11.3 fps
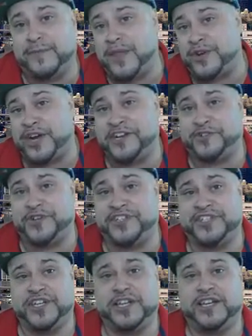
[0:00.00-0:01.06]
From other
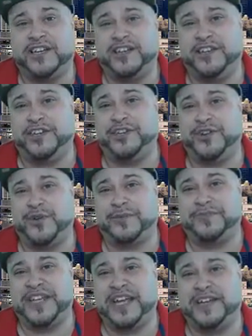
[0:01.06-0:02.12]
countries. You know what
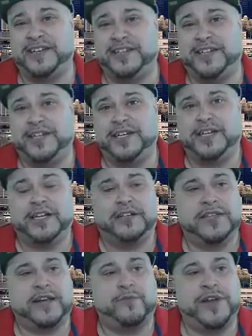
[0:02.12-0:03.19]
I'm saying?
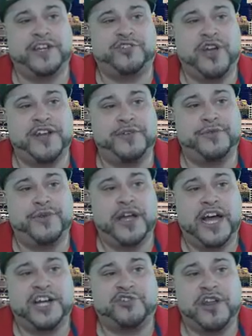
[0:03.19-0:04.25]
Like when I try to
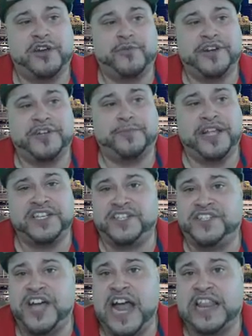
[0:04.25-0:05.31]
rent a place
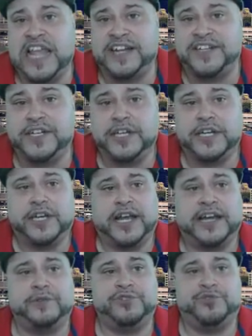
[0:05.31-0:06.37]
in Thailand,
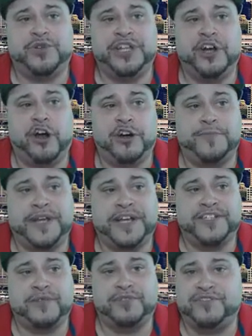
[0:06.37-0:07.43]
and it was really hard
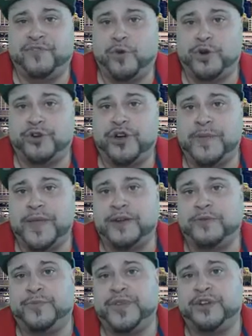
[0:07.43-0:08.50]
because I was a foreigner, and they
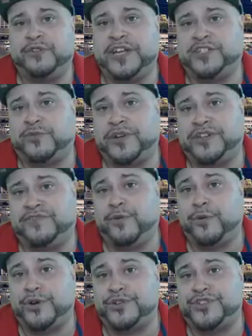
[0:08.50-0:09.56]
don't like to rent to
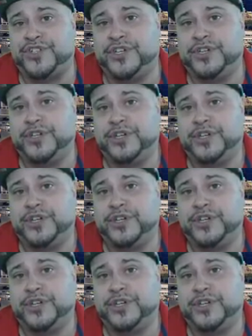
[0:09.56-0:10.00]
foreigners.